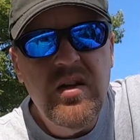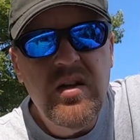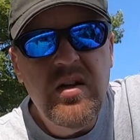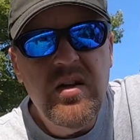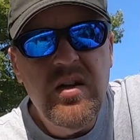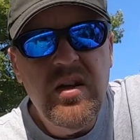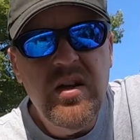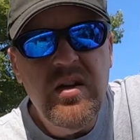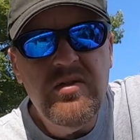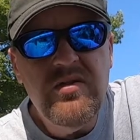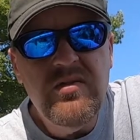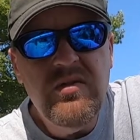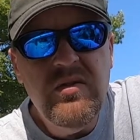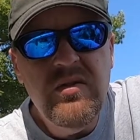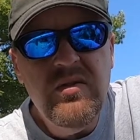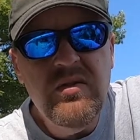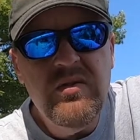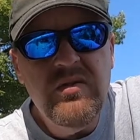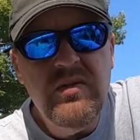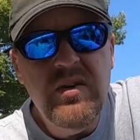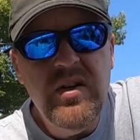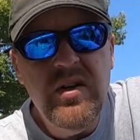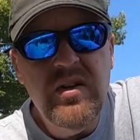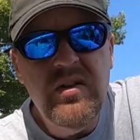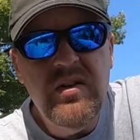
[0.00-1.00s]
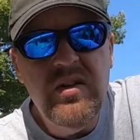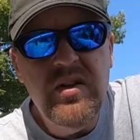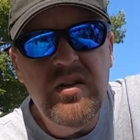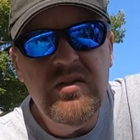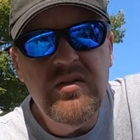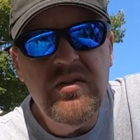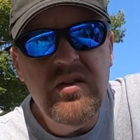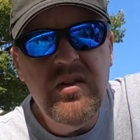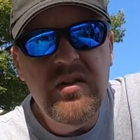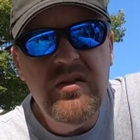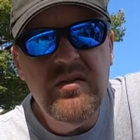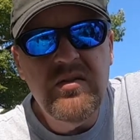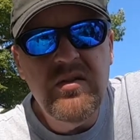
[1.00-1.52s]
I started threading these
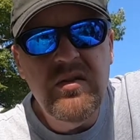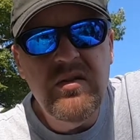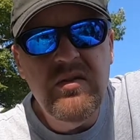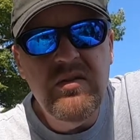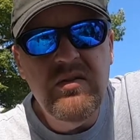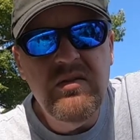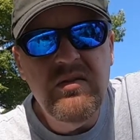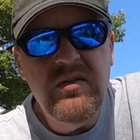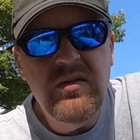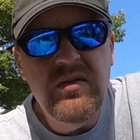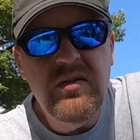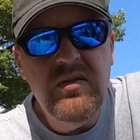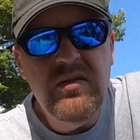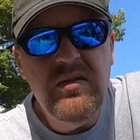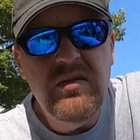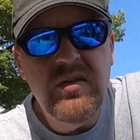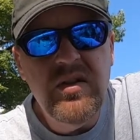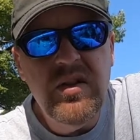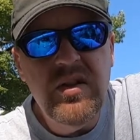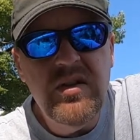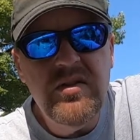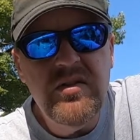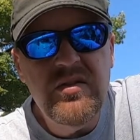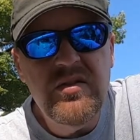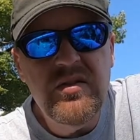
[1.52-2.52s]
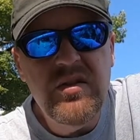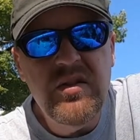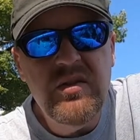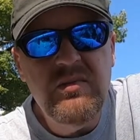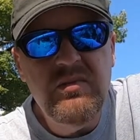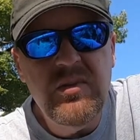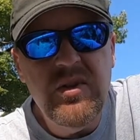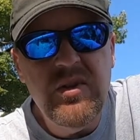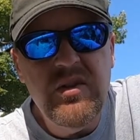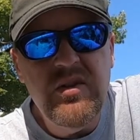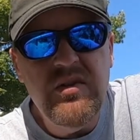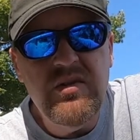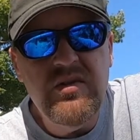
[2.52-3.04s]
things on, and they just seem
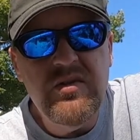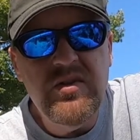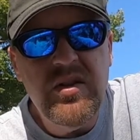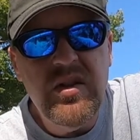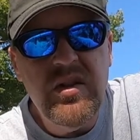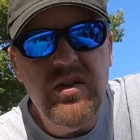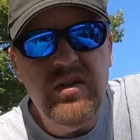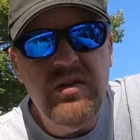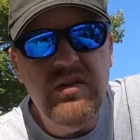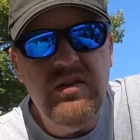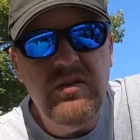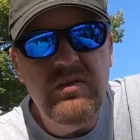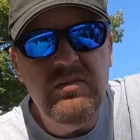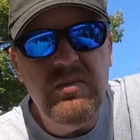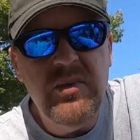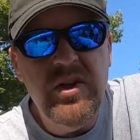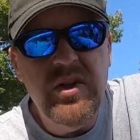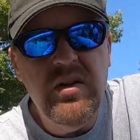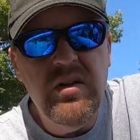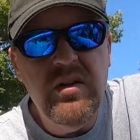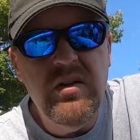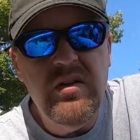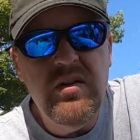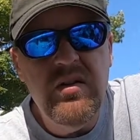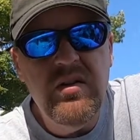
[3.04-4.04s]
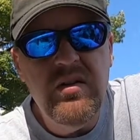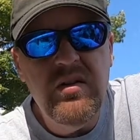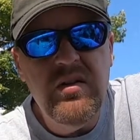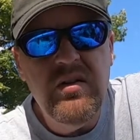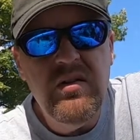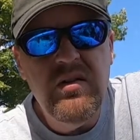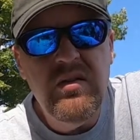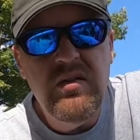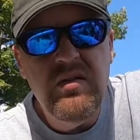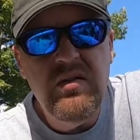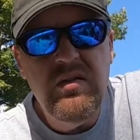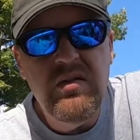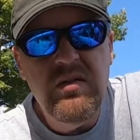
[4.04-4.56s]
to stay on better,
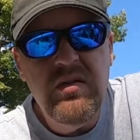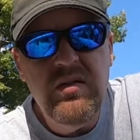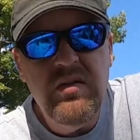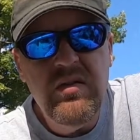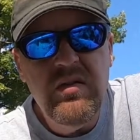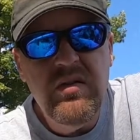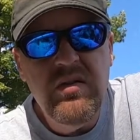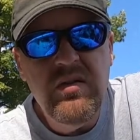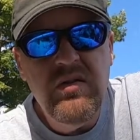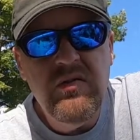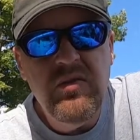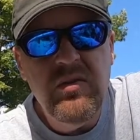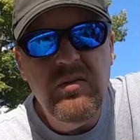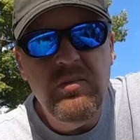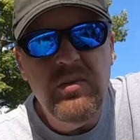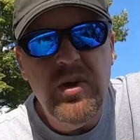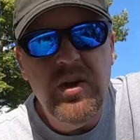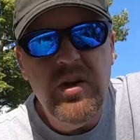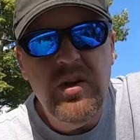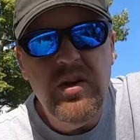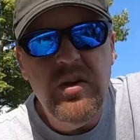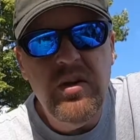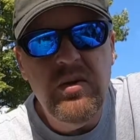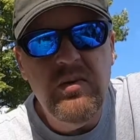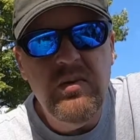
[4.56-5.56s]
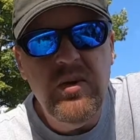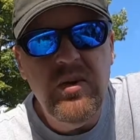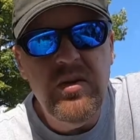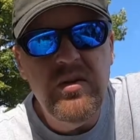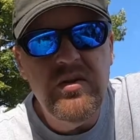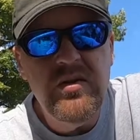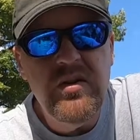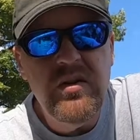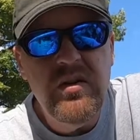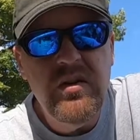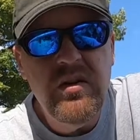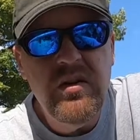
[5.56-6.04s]
for me anyways.